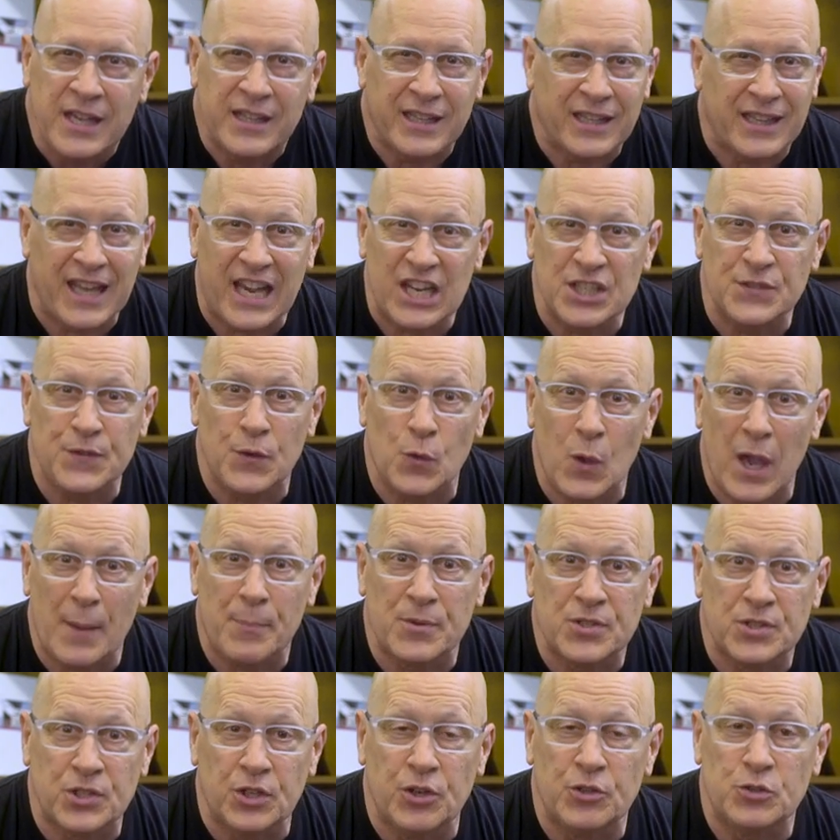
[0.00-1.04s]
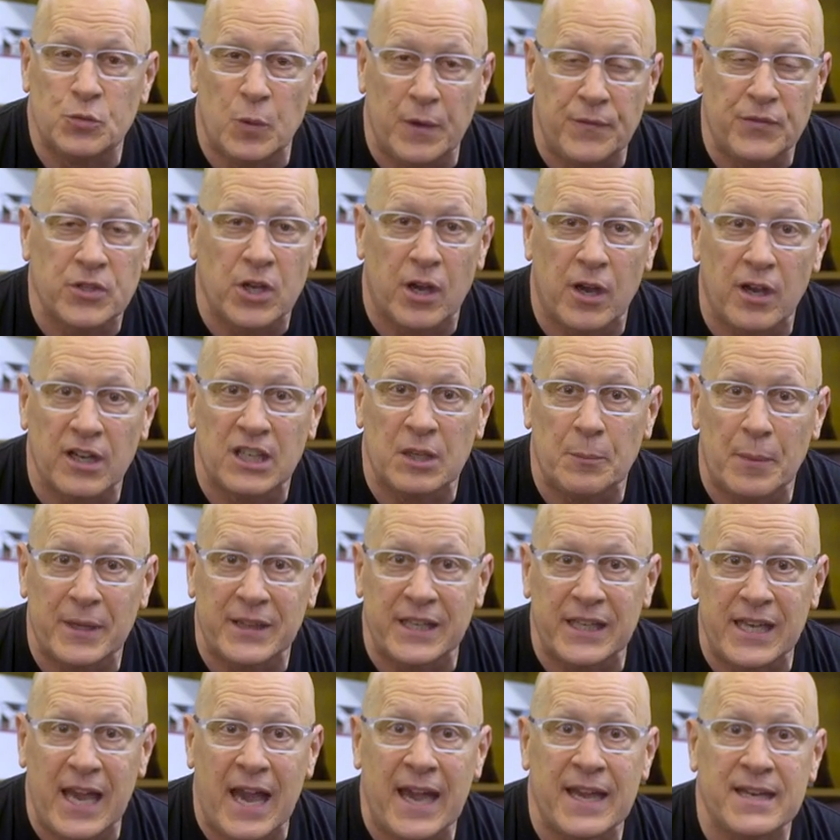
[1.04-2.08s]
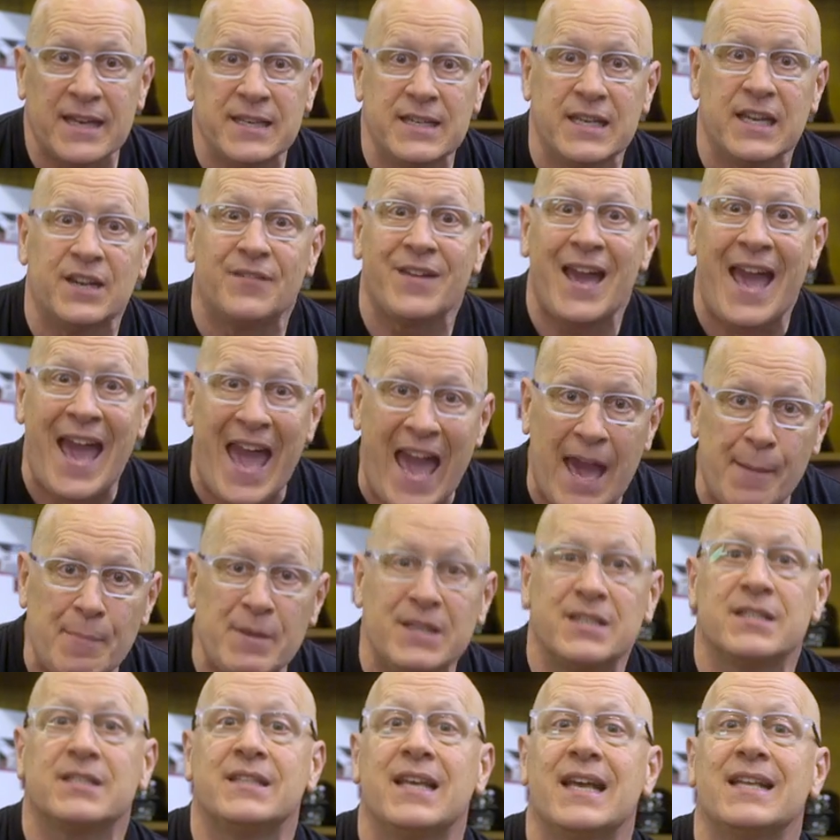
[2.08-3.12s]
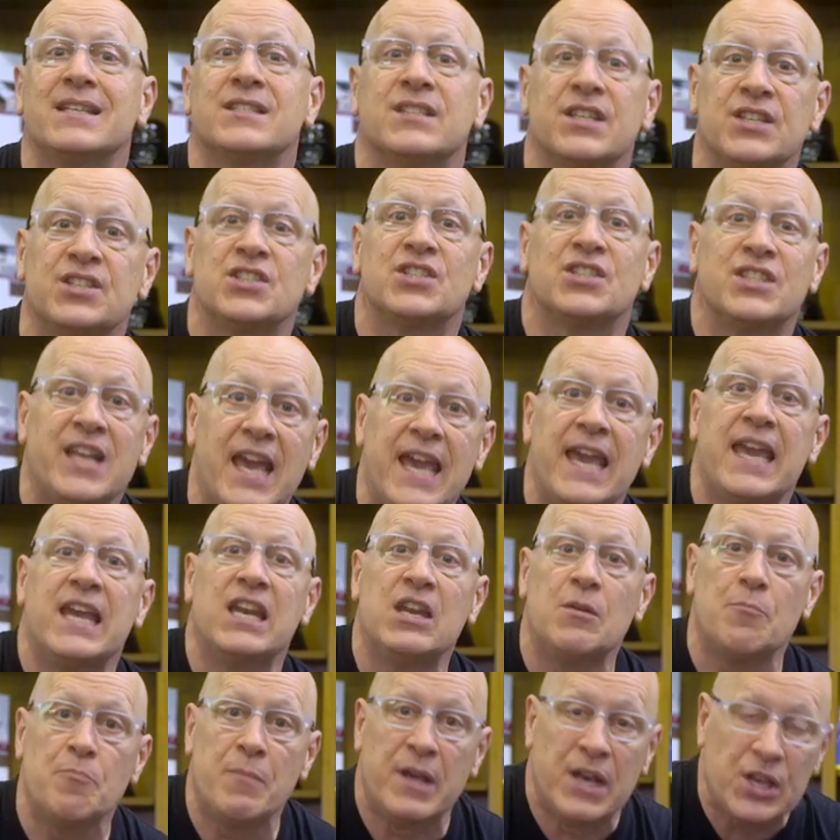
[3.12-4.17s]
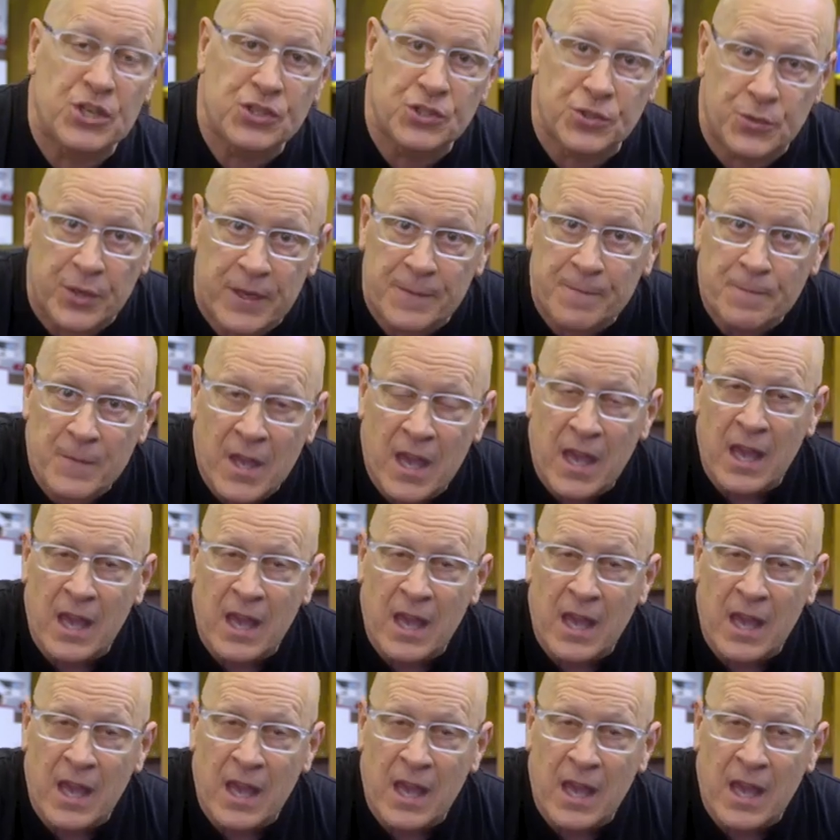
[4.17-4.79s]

The last few episodes, we've talked about the idea of habits that sustain ministry.